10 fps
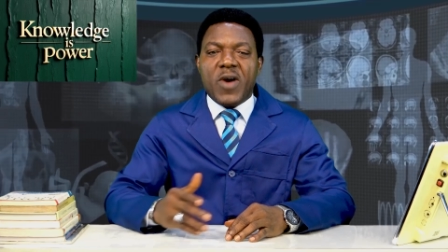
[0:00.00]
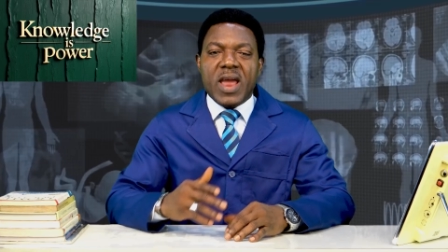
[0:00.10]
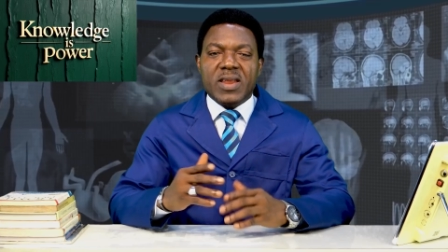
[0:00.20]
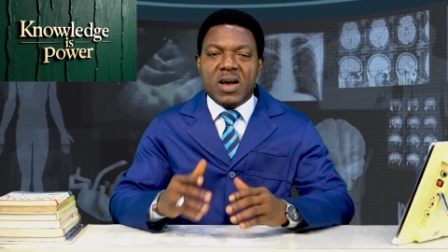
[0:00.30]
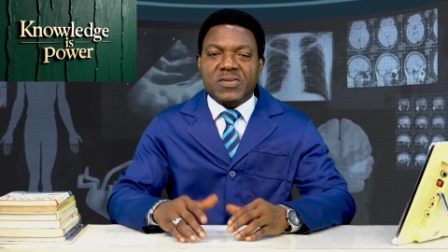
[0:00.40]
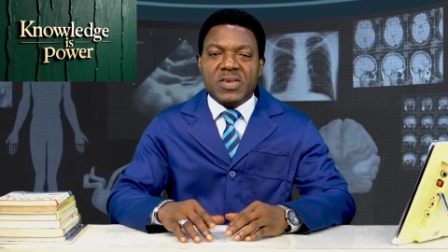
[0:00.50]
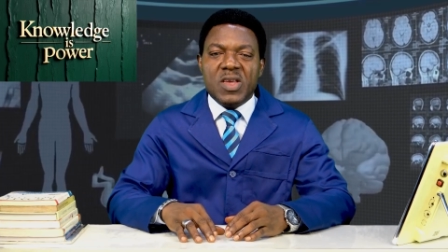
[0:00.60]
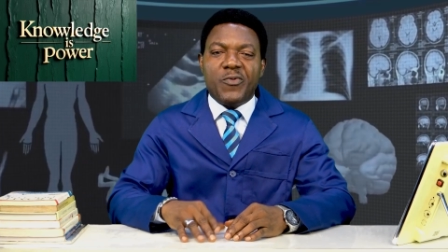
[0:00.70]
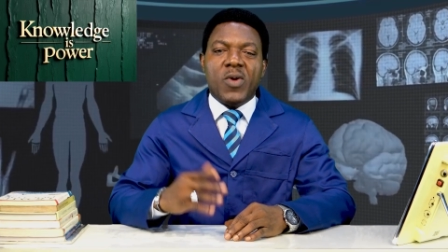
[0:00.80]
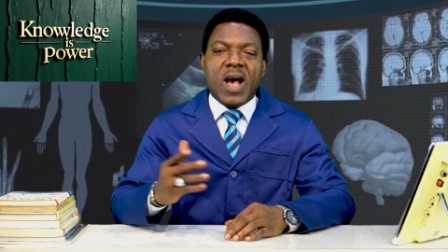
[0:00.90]
find out
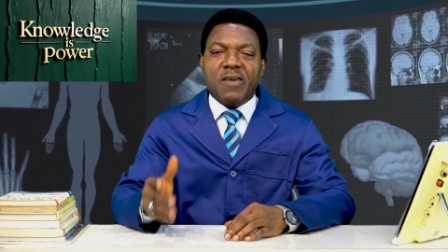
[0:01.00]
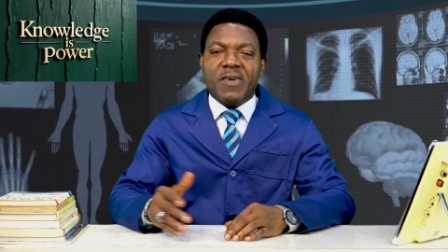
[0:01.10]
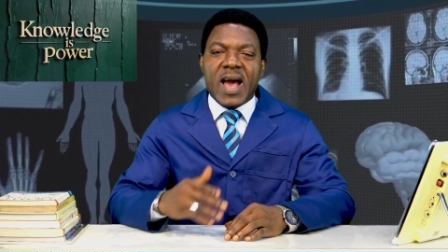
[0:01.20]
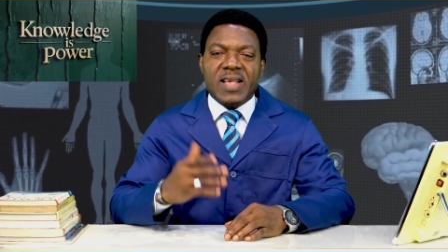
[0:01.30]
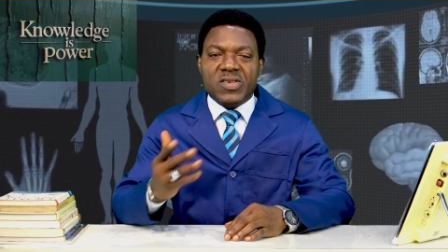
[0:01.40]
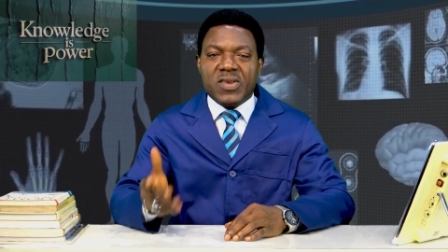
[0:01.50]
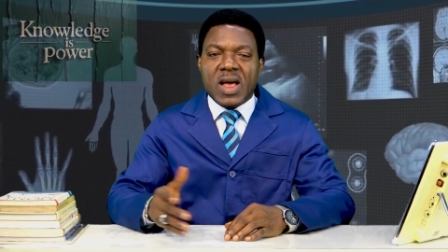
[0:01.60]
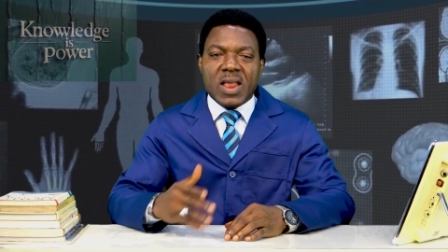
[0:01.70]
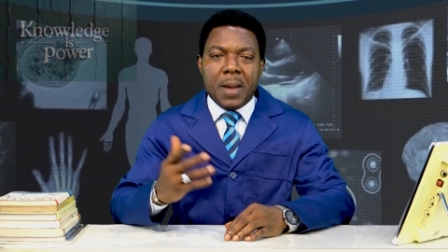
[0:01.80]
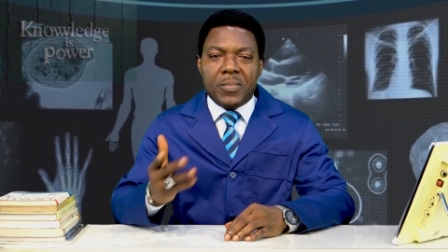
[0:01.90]
if you have
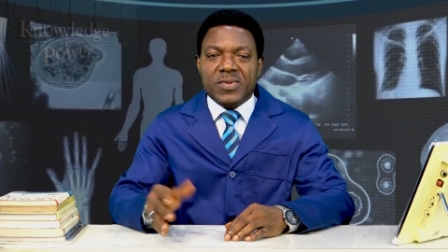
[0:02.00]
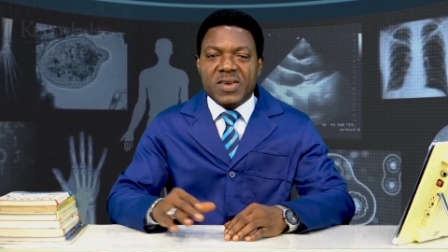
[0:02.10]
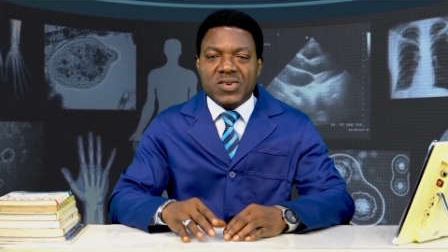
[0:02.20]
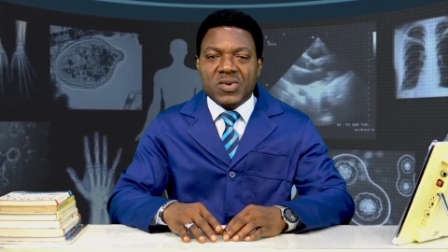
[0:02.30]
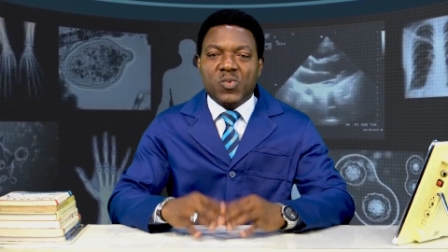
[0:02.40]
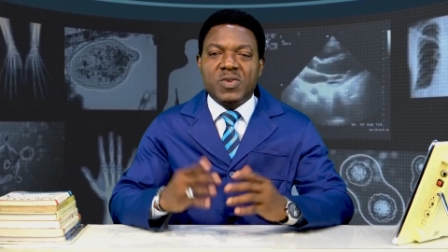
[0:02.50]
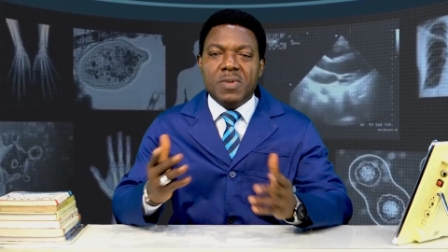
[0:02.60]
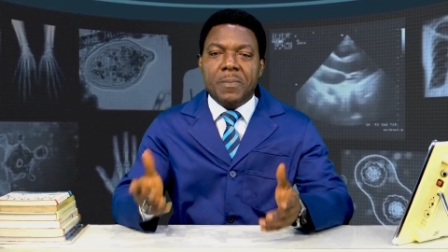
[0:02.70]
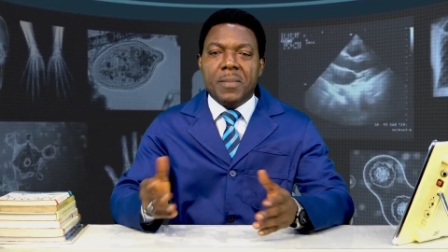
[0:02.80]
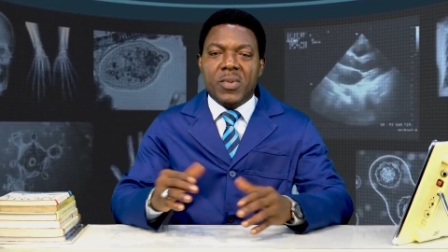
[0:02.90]
arterial hypertension with
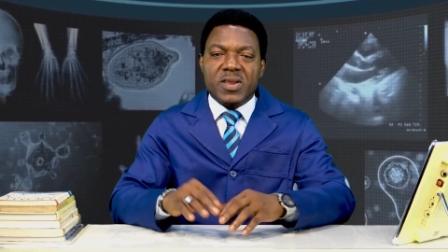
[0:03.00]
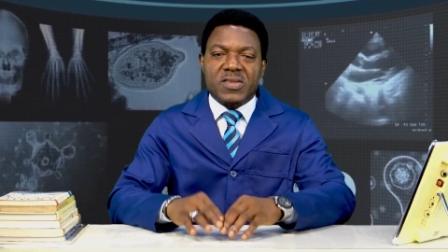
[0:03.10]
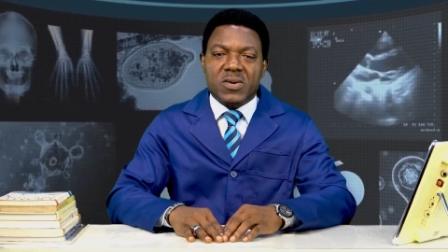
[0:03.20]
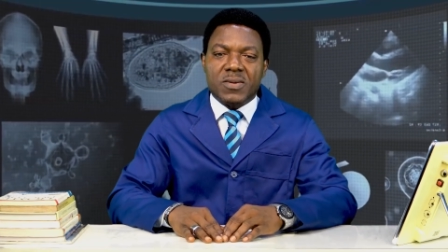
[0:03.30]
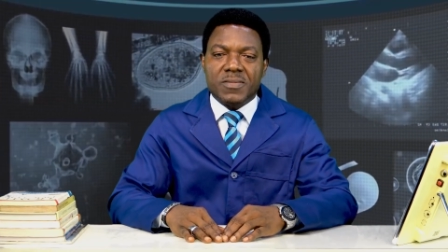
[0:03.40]
BP monitor.